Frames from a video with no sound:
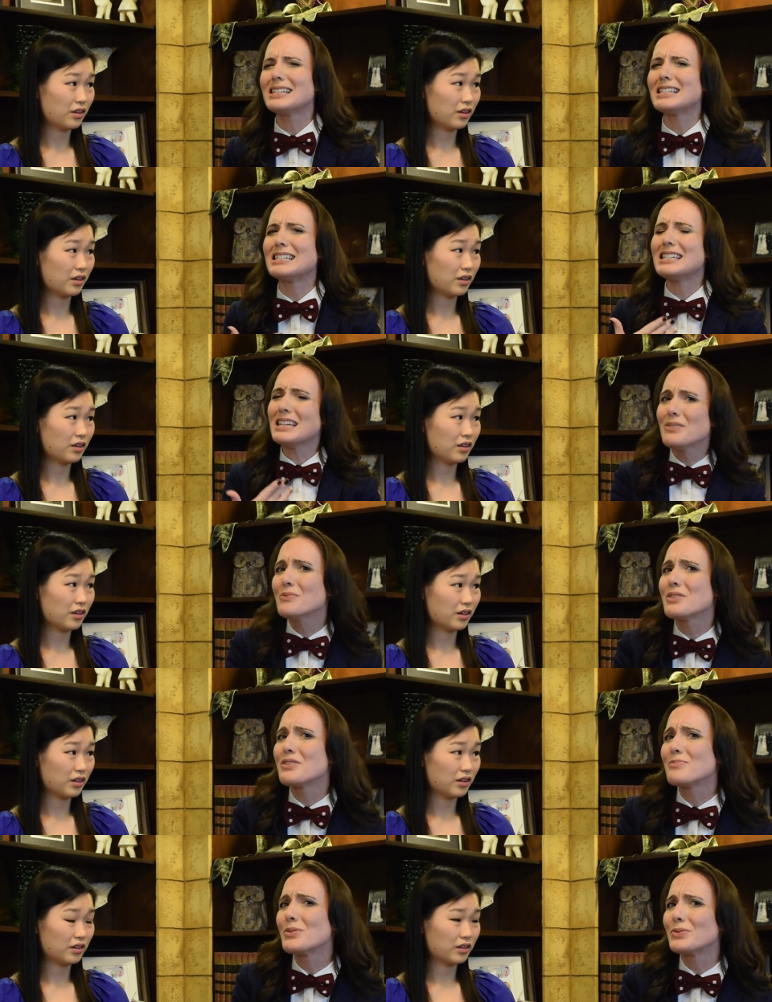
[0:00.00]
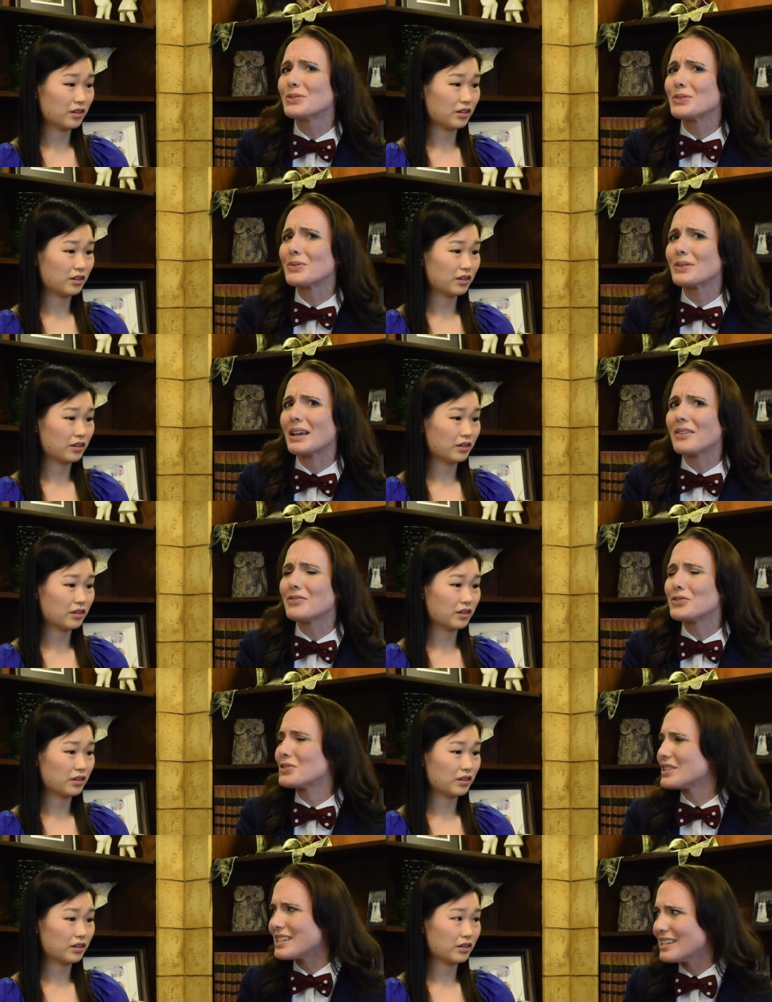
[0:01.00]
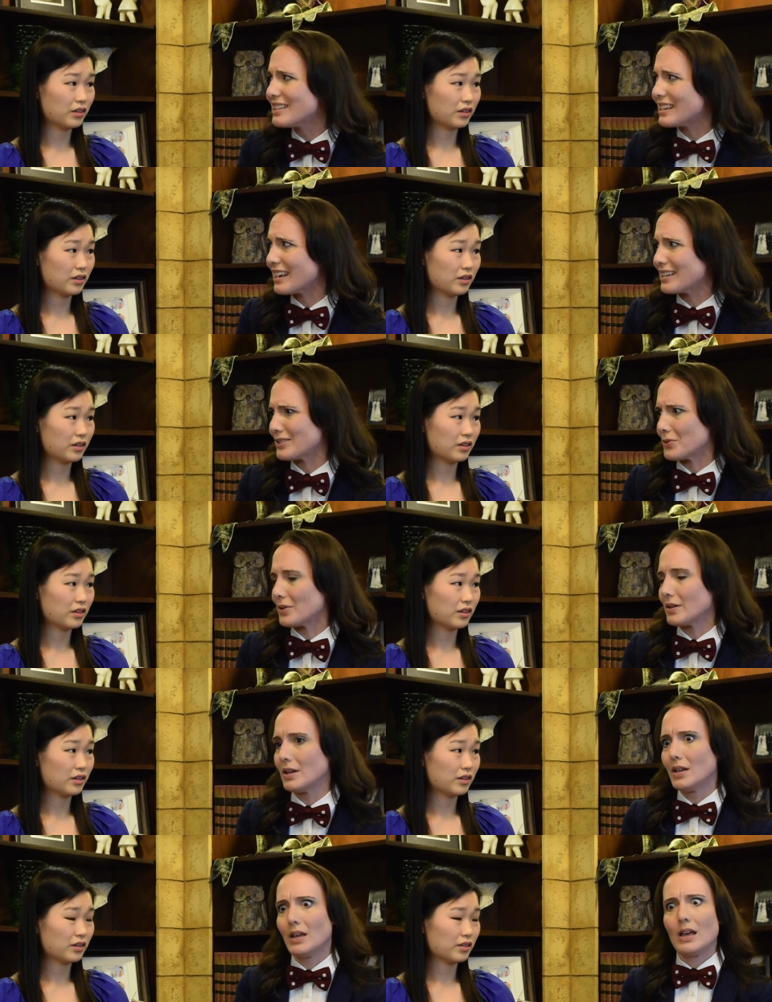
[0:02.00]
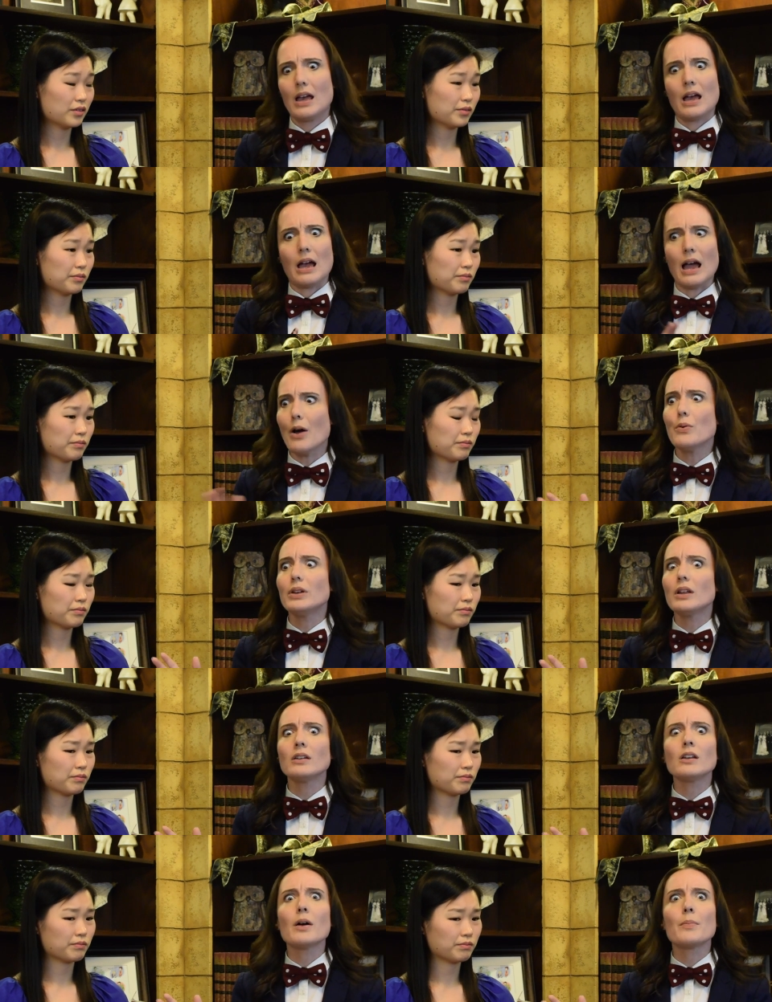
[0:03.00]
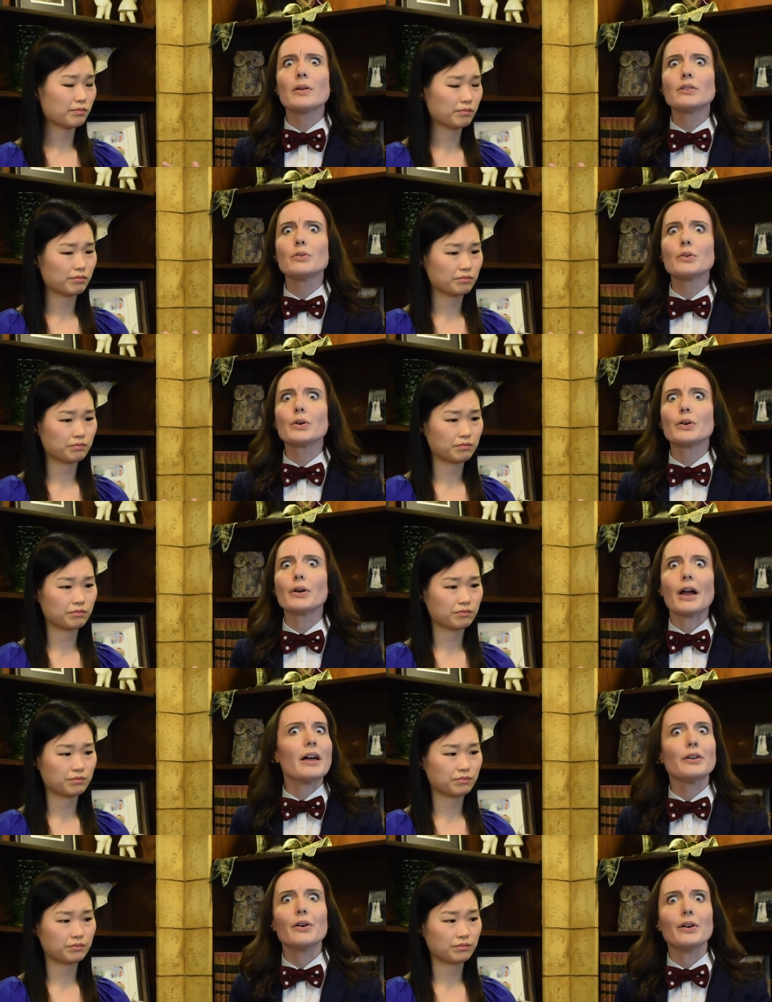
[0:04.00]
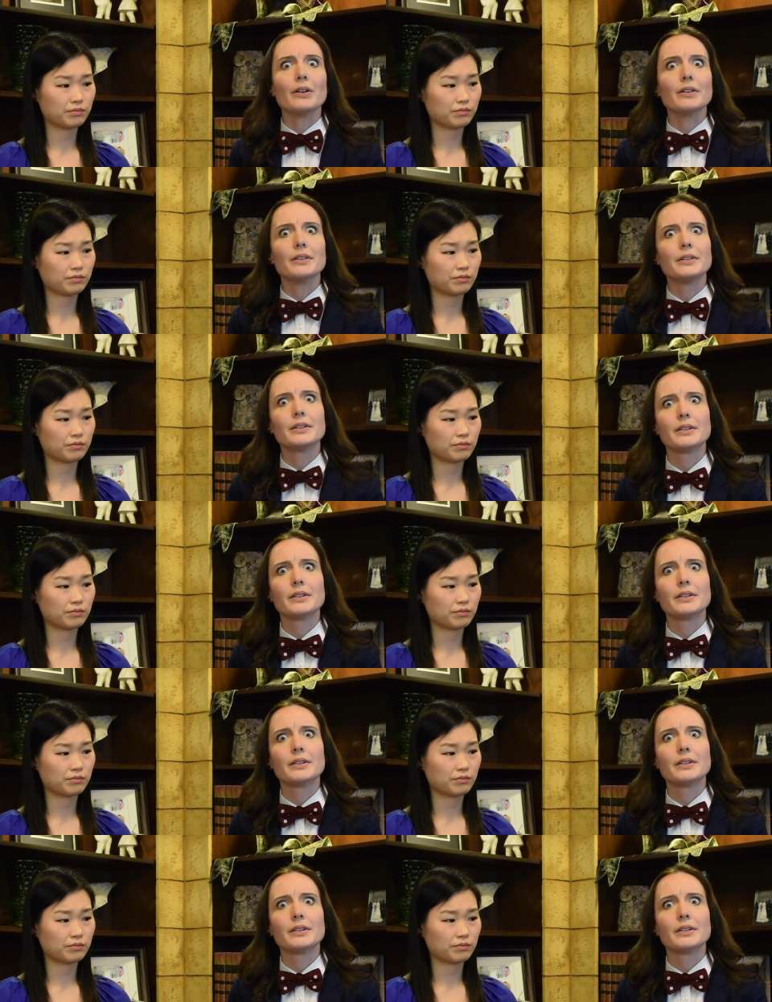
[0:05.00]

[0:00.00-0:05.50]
Speaker 1: did with the moonstone after stealing it or how it ended up on Luker at all.